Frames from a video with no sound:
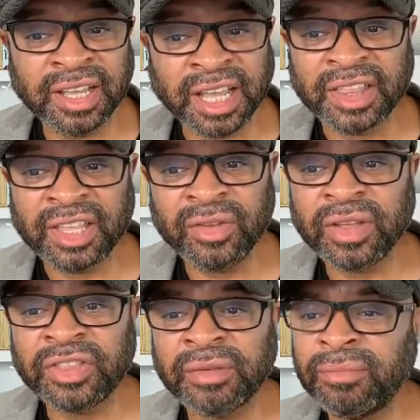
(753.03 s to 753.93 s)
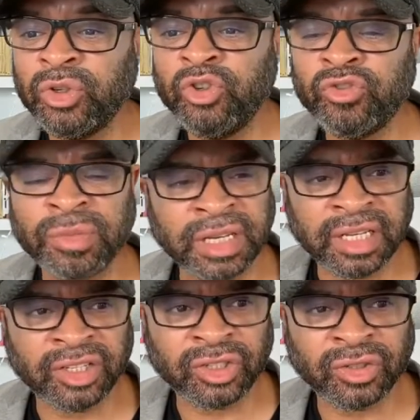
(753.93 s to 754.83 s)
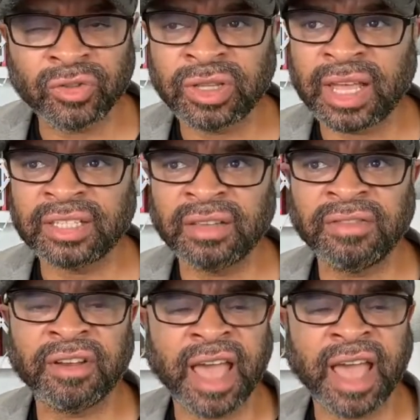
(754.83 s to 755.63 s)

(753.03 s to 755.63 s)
and then you get the movement issues like severe